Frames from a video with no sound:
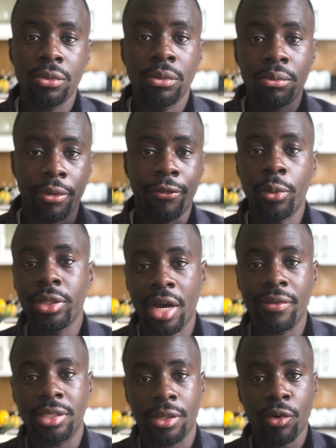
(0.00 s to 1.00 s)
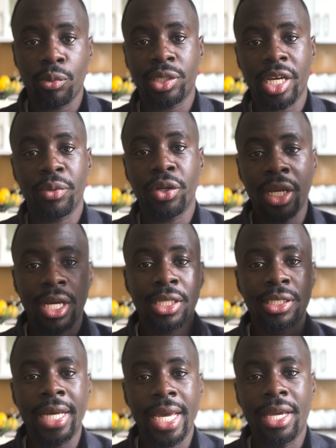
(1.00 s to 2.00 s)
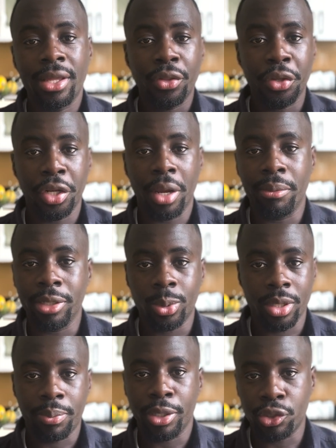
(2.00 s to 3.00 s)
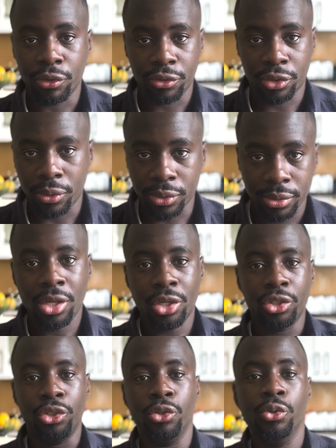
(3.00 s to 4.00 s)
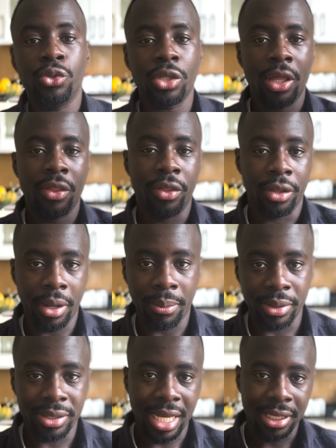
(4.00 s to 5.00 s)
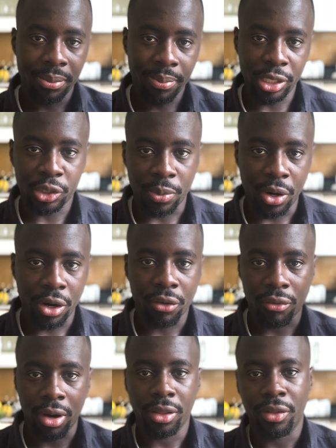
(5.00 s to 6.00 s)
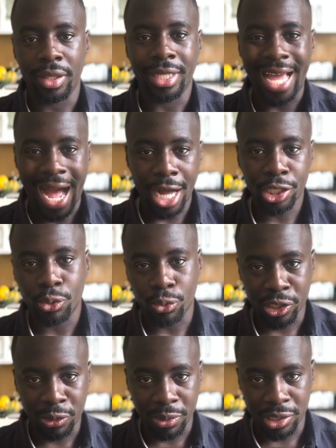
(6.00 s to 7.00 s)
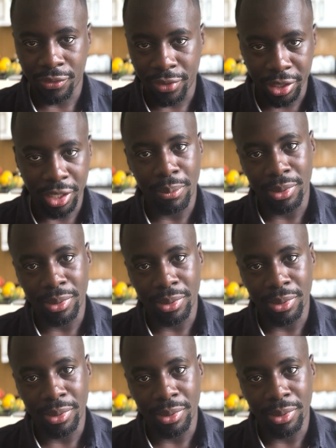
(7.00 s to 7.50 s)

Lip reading: before we dive into the football segment, take the numbers with a pinch of salt. Use the numbers as a benchmark rather than the actual specific numbers